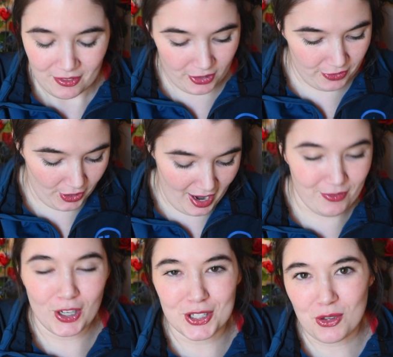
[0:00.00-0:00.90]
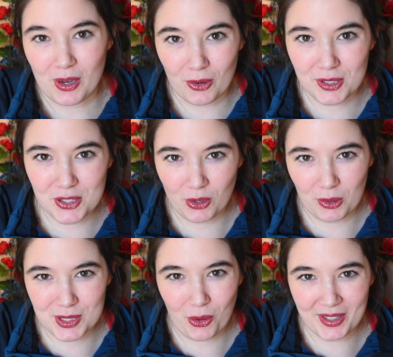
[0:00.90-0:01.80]
for forever, so I already knew
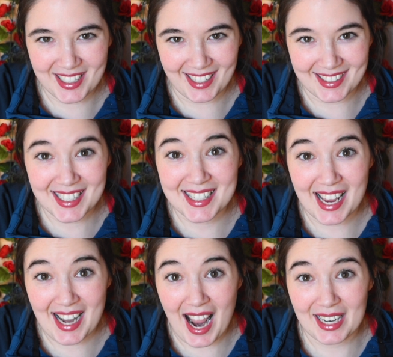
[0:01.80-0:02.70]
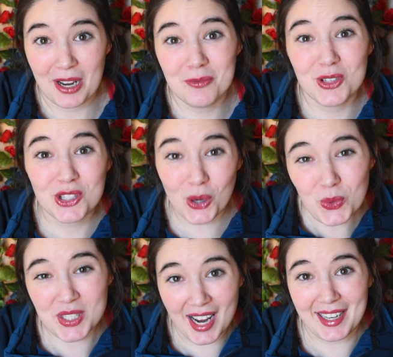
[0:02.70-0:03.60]
I was going to get this and I am
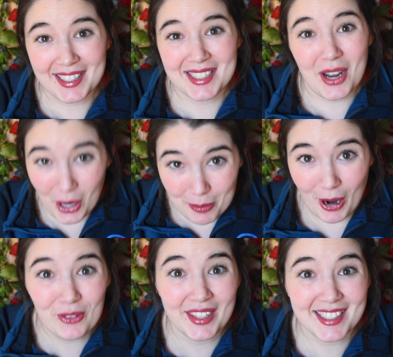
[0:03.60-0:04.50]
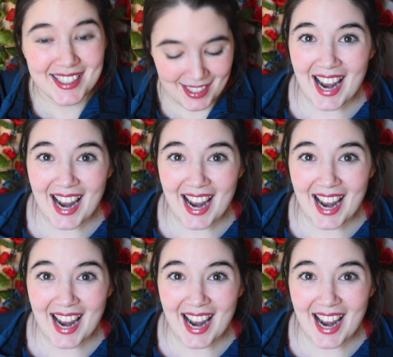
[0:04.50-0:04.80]
so psyched about this.